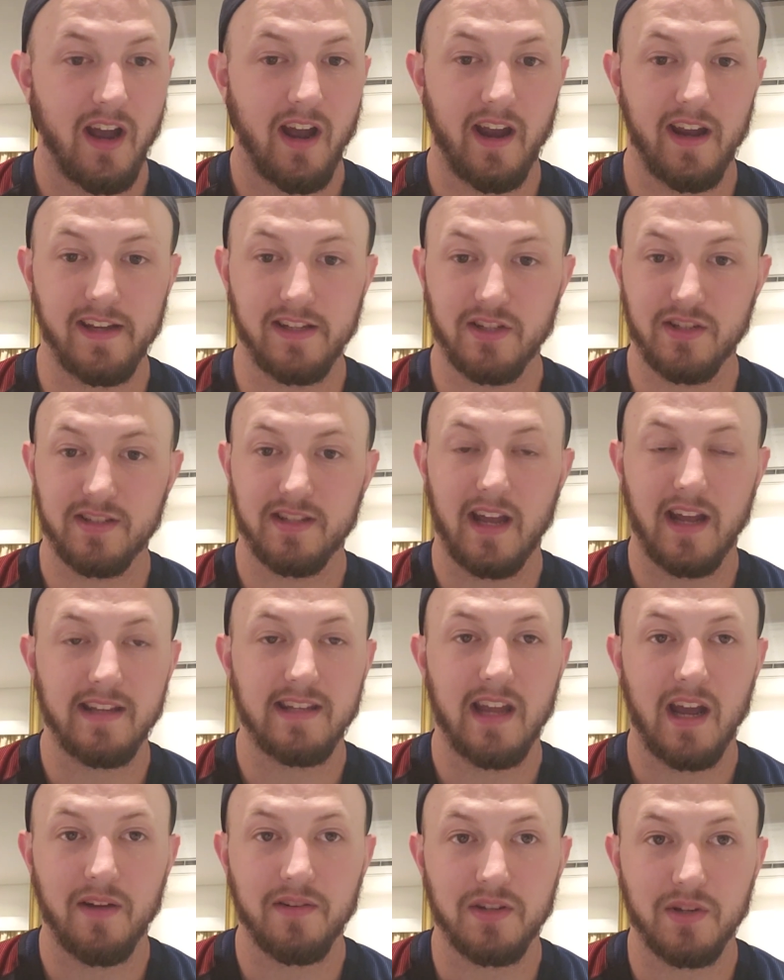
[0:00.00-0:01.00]
I just sat
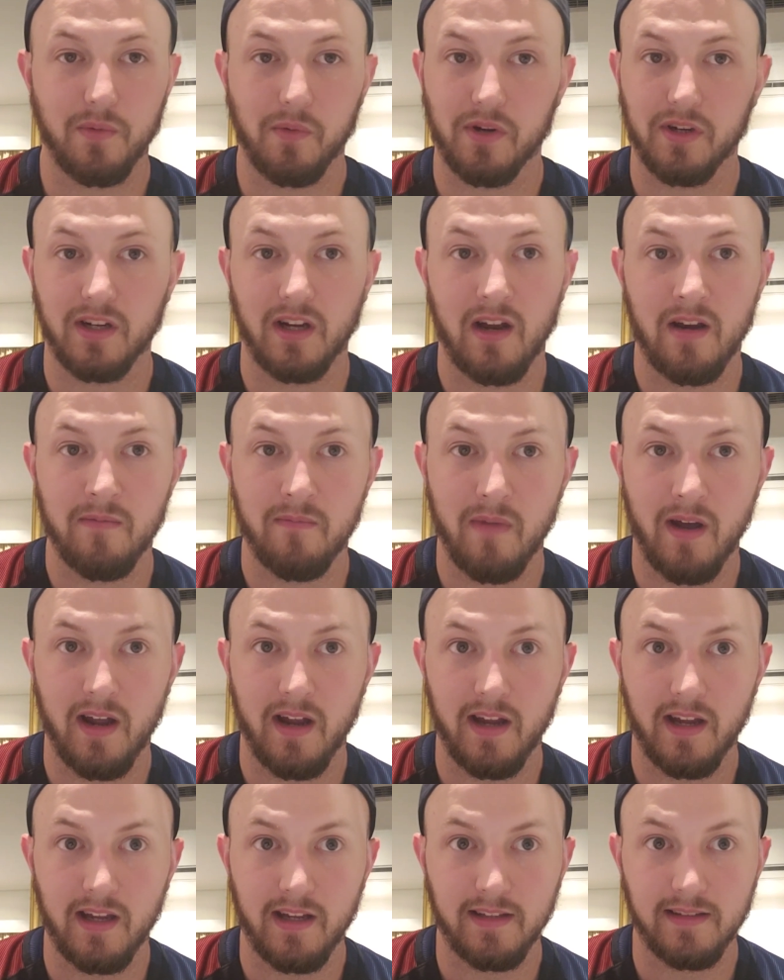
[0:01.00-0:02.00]
down to work on
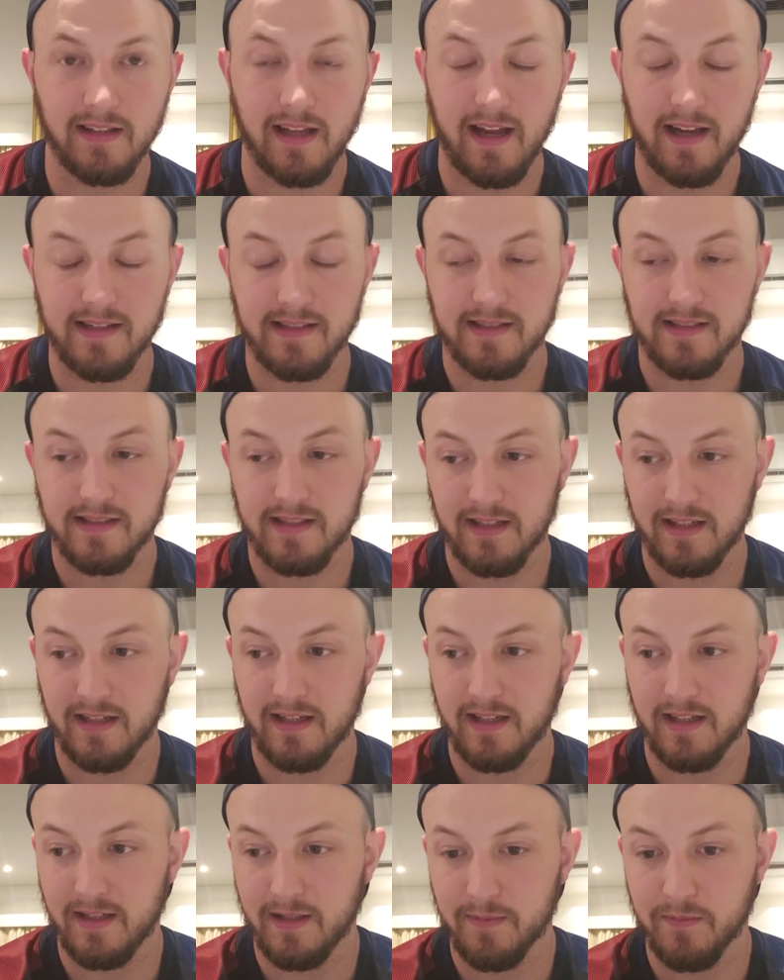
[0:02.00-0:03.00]
my last
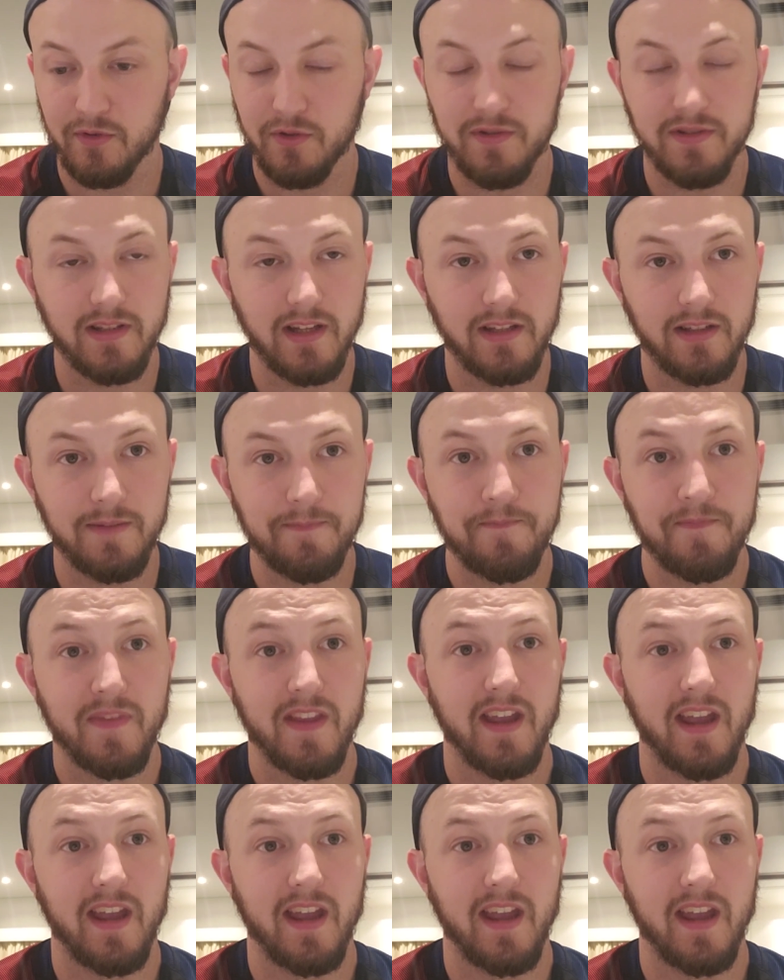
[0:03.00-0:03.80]
newsletter,